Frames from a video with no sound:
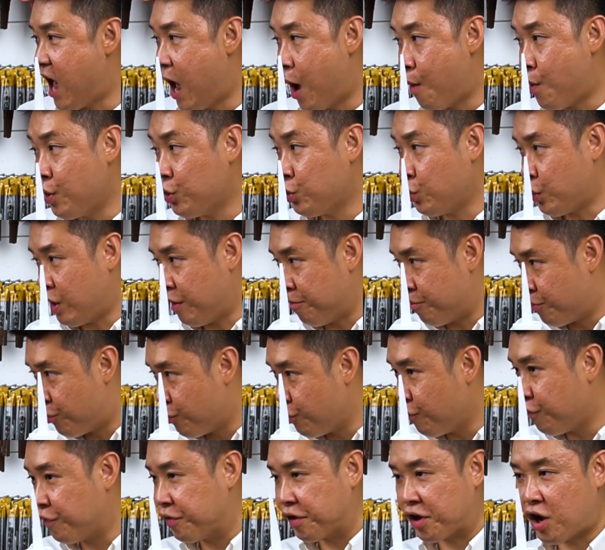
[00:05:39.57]
I want to
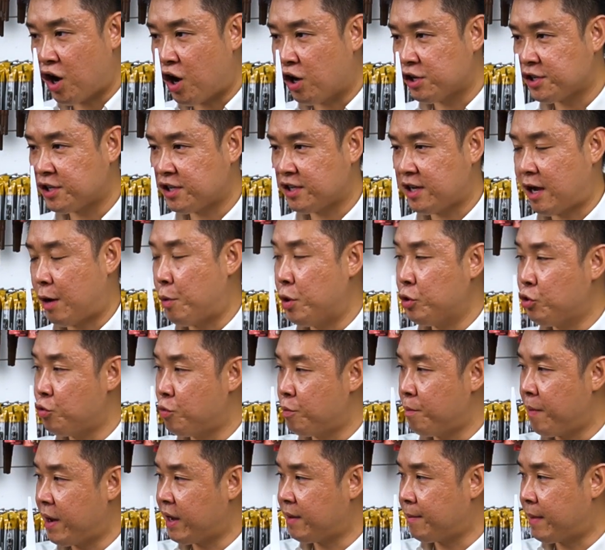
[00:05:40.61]
improve the cost, I want
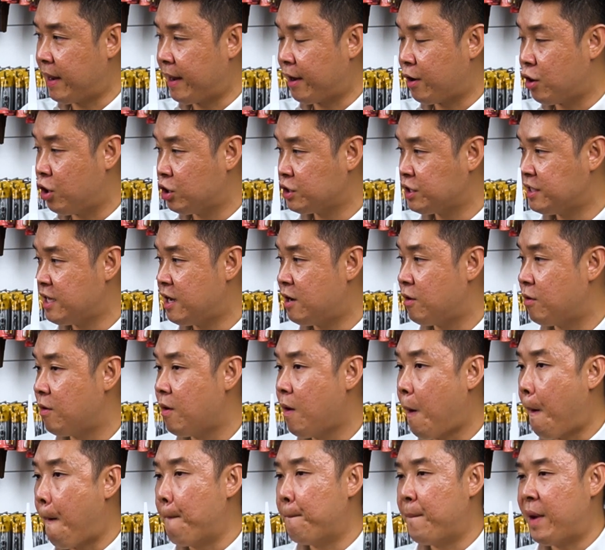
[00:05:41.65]
to make my cost down,
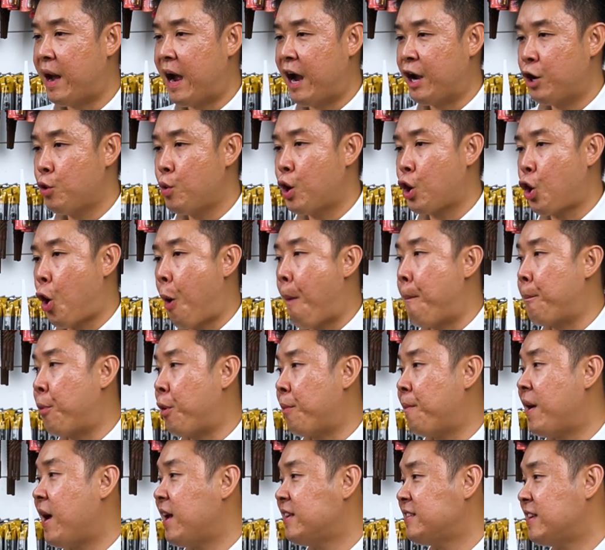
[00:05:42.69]
but I don't want to
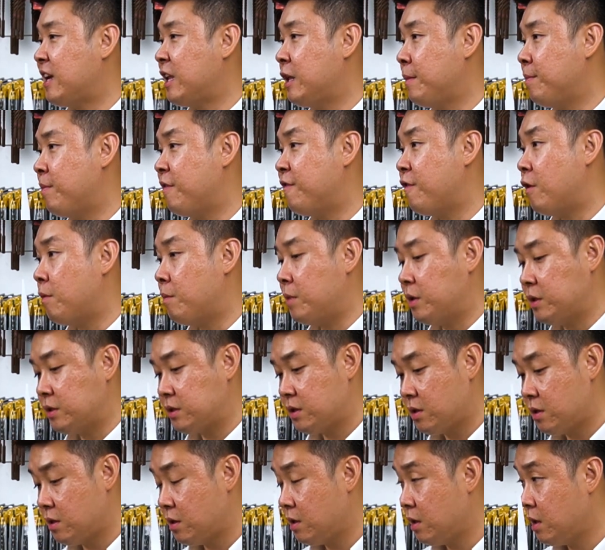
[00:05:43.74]
compromise any
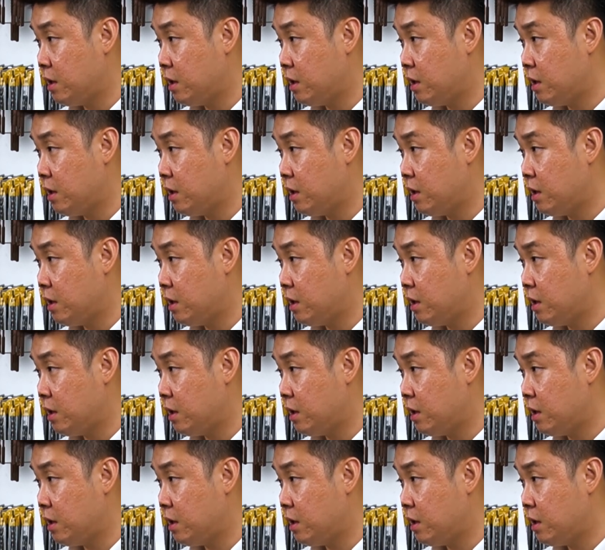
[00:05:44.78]
performance.